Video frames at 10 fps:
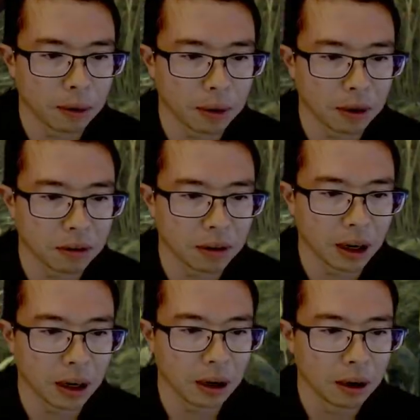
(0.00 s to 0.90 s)
we could
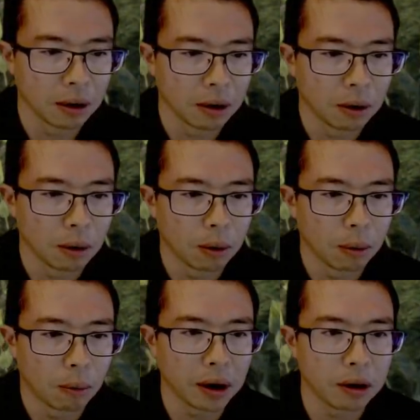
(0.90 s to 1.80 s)
say,
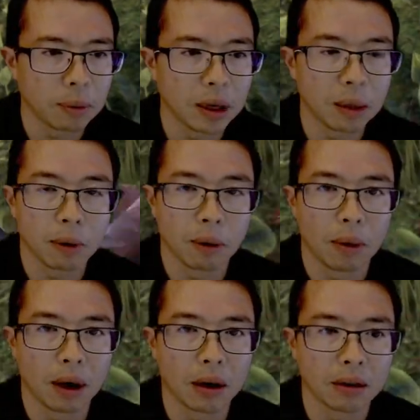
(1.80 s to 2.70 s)
why do people
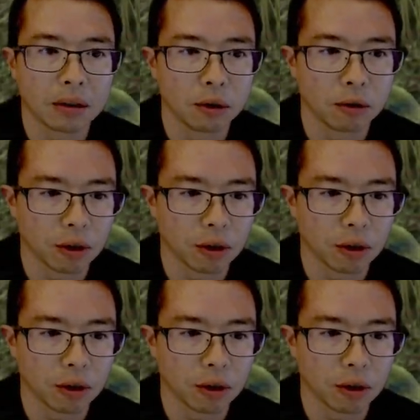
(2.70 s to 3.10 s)
want to